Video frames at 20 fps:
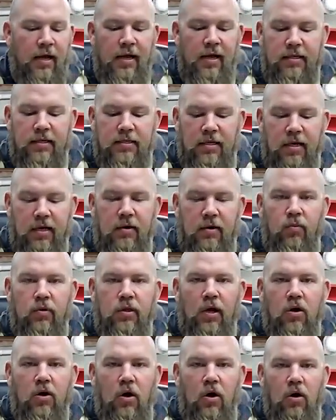is to get what
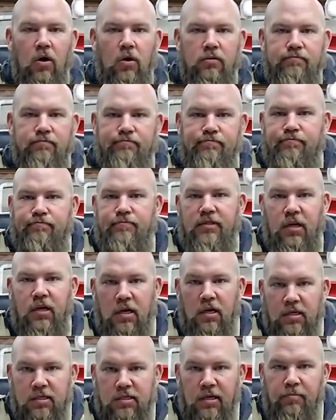they call
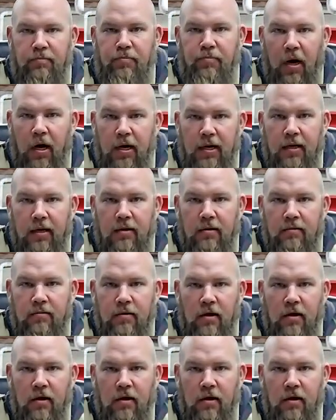tungsten putty.